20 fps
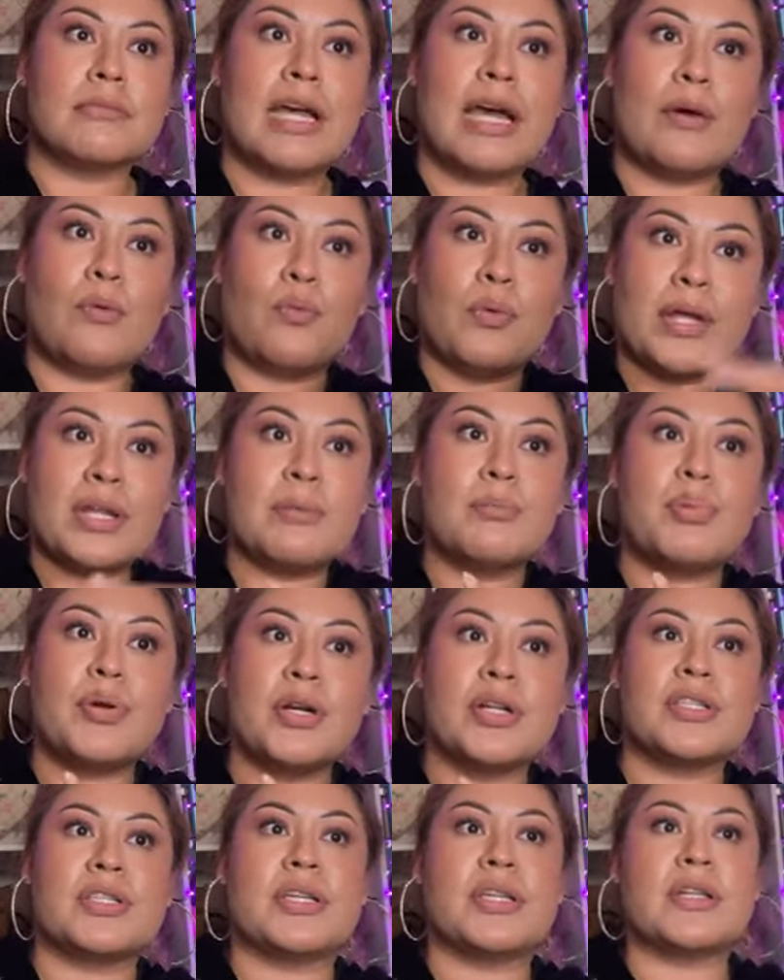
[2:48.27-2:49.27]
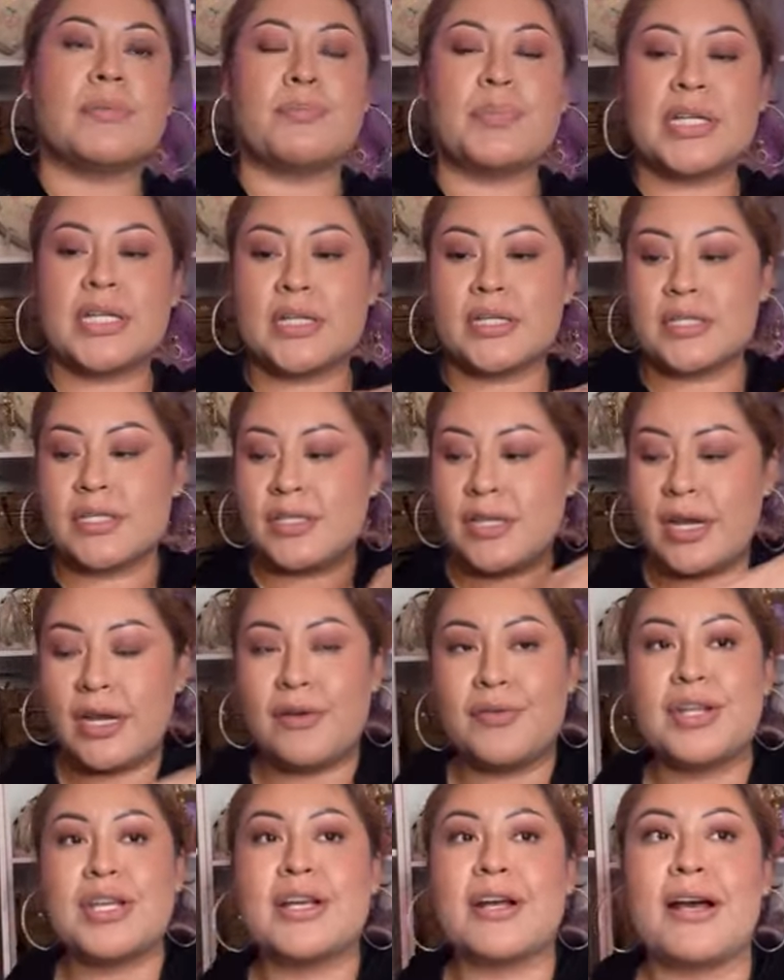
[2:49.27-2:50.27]
I went in person because
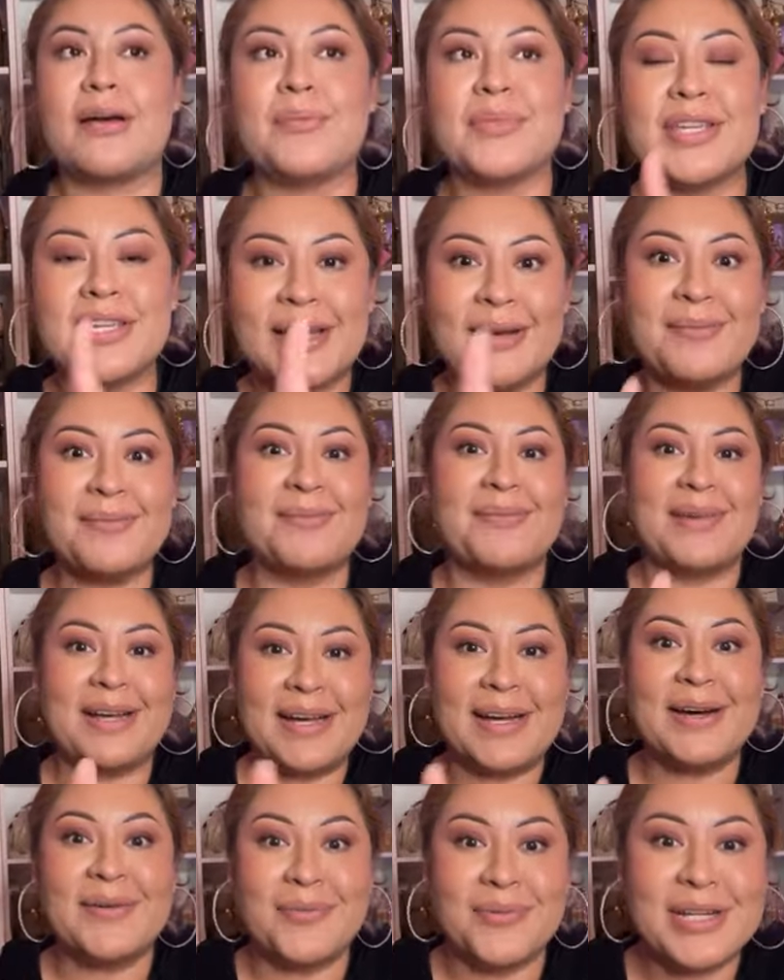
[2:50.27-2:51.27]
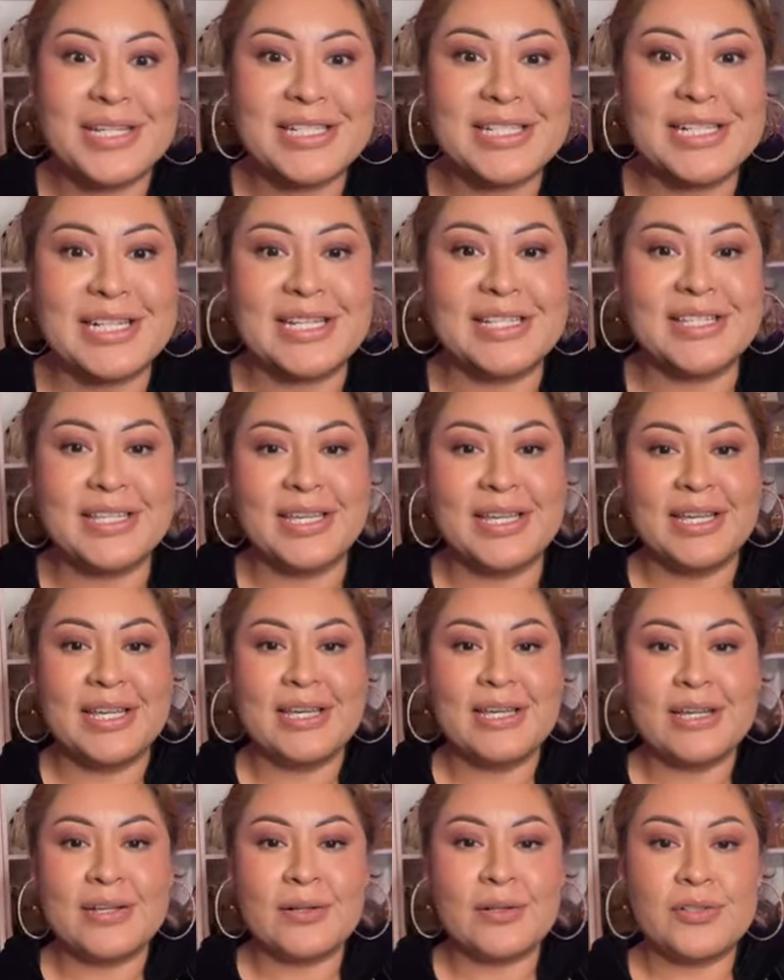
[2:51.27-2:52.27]
Terry got me a, a wristlet
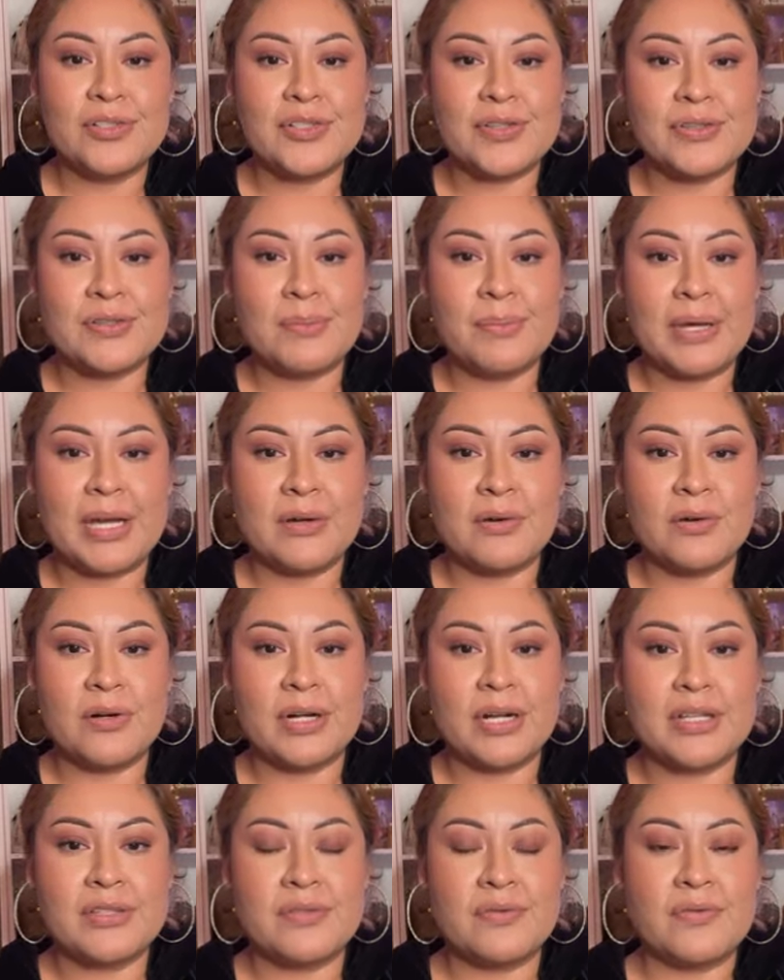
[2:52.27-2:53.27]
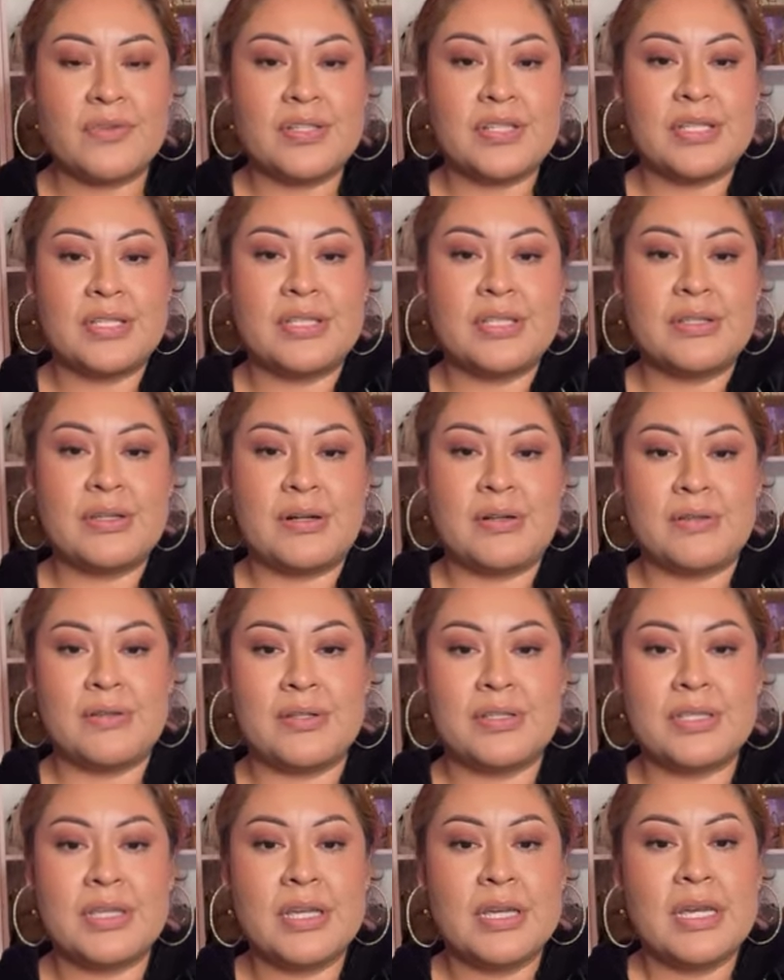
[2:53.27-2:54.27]
Coach has a bag organizer for
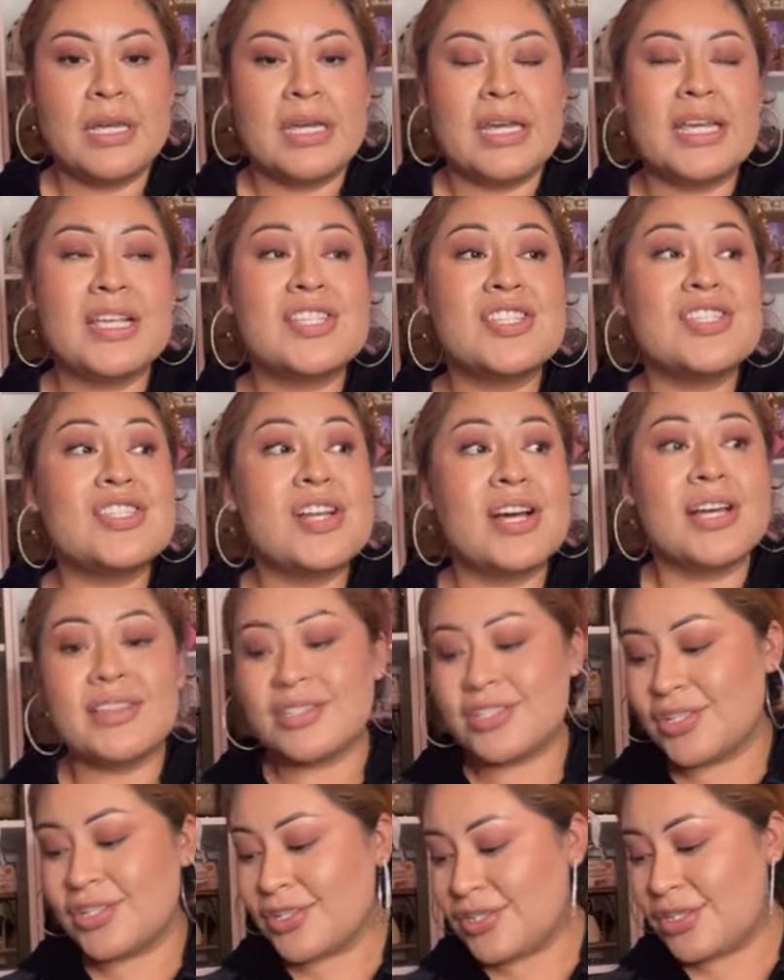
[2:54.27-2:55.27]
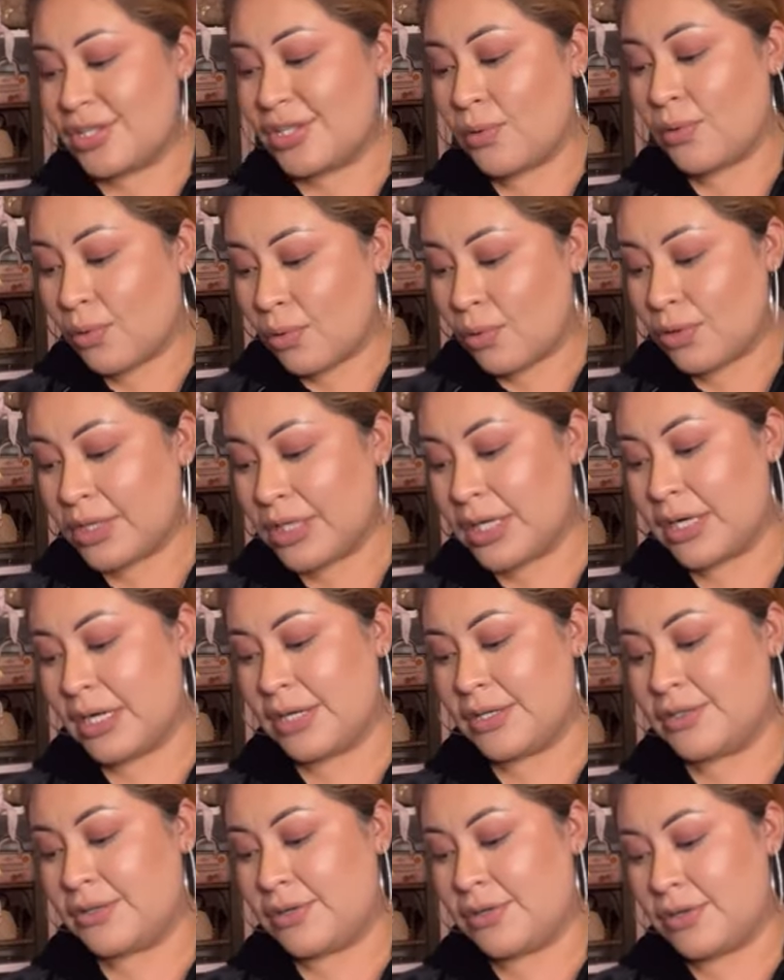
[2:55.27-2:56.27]
$60. It's not just the
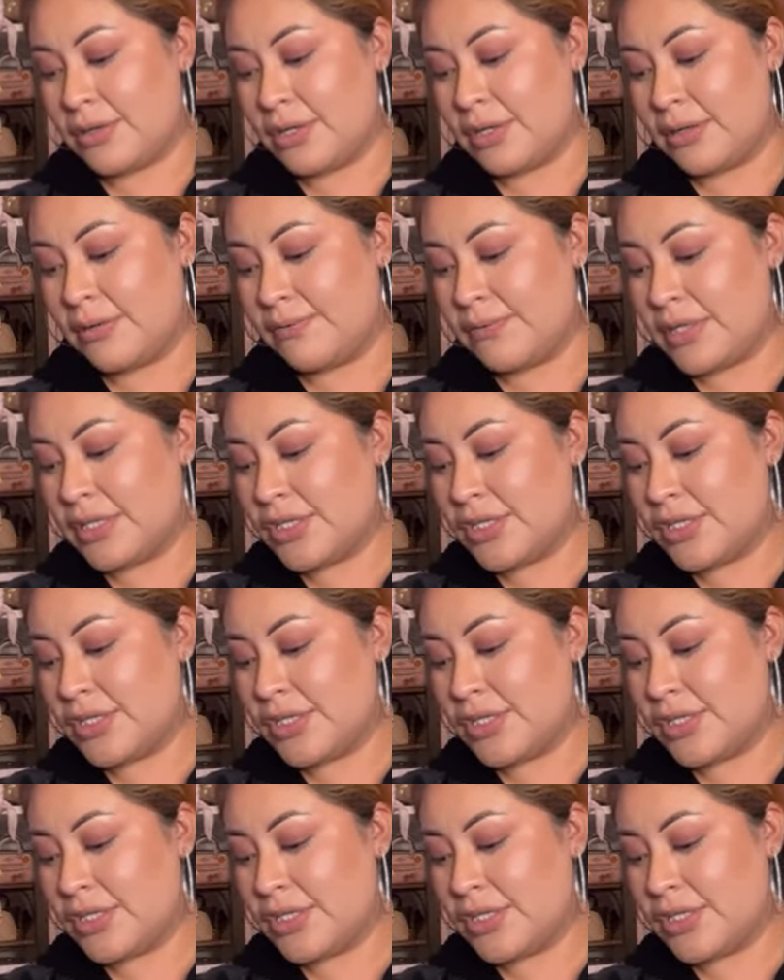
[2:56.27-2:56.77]
organizer, love.